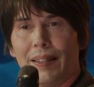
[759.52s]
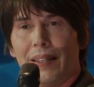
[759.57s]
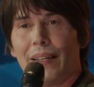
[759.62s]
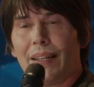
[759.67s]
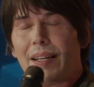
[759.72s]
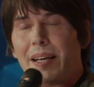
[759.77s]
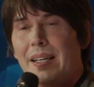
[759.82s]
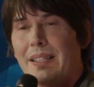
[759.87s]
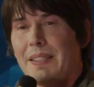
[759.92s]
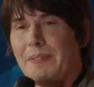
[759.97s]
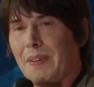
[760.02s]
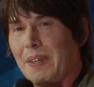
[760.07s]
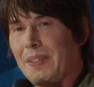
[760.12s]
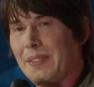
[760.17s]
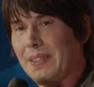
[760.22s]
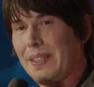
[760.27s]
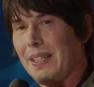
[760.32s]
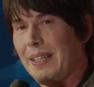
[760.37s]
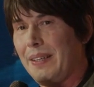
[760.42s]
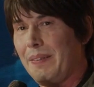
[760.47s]
And I
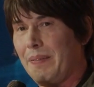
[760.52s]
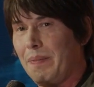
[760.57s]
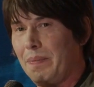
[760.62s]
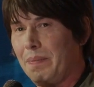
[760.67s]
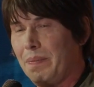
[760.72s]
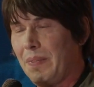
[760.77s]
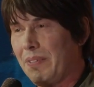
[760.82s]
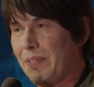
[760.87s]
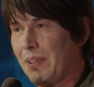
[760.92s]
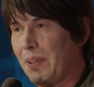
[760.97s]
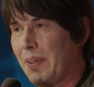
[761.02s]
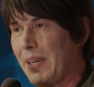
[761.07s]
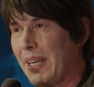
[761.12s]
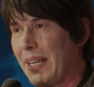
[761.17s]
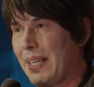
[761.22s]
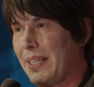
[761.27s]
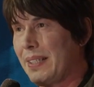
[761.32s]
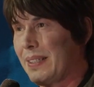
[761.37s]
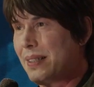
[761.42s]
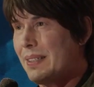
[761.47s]
suppose before we
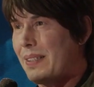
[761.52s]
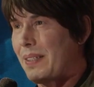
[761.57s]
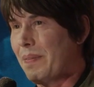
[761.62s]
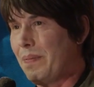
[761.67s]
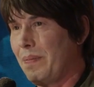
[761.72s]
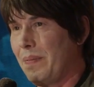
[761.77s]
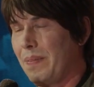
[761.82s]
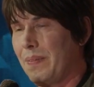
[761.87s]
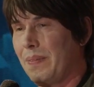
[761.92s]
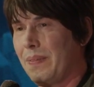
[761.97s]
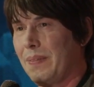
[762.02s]
get into some